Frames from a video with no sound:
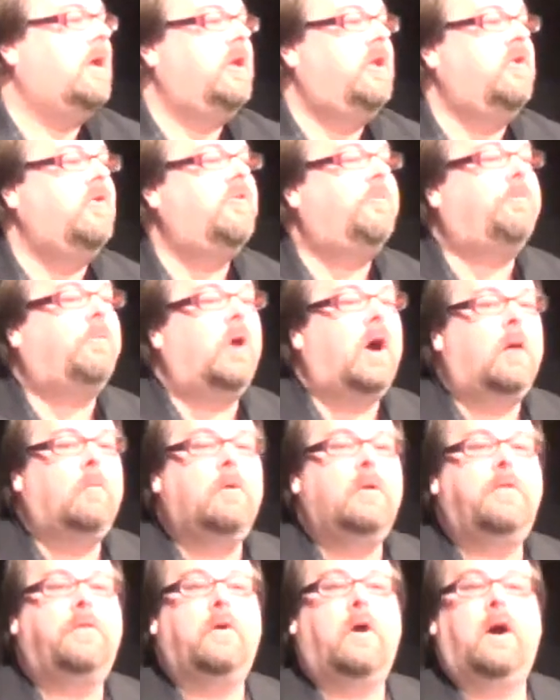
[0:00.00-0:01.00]
you've
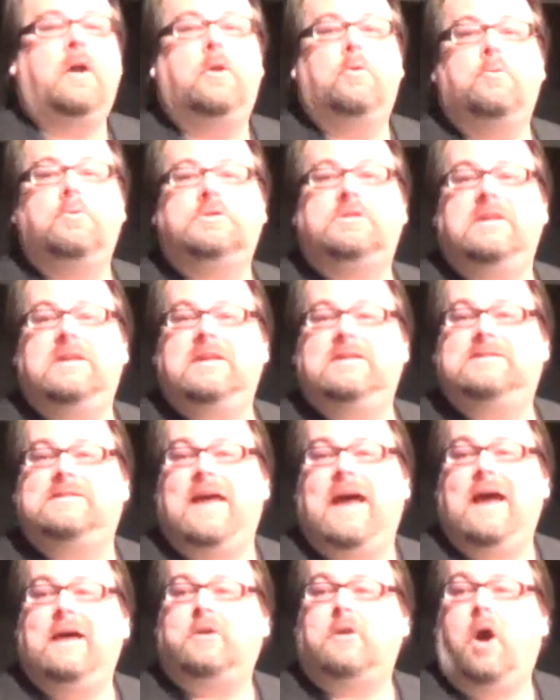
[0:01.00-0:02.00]
probably thought it was the
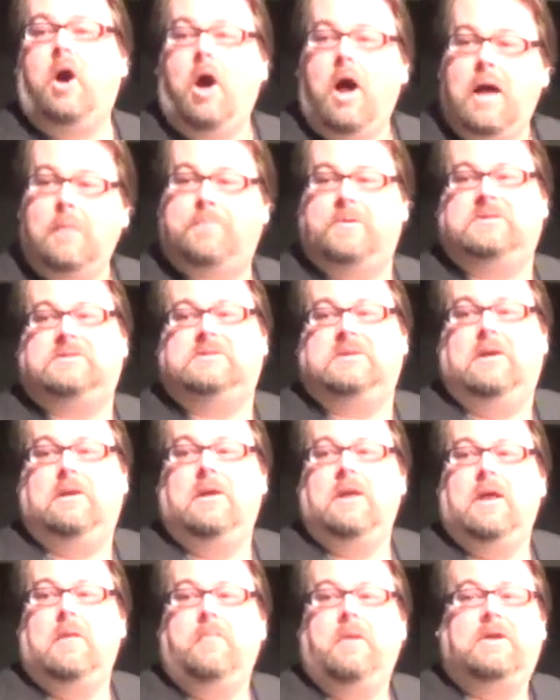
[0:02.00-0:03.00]
exact opposite.
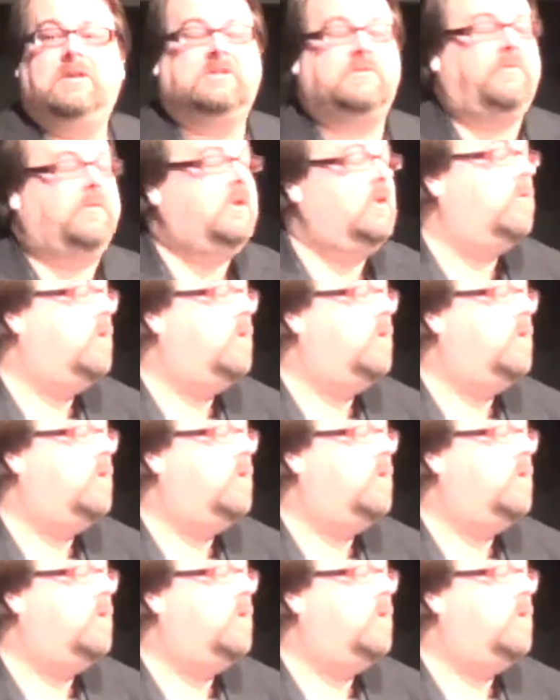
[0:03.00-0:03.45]
Because if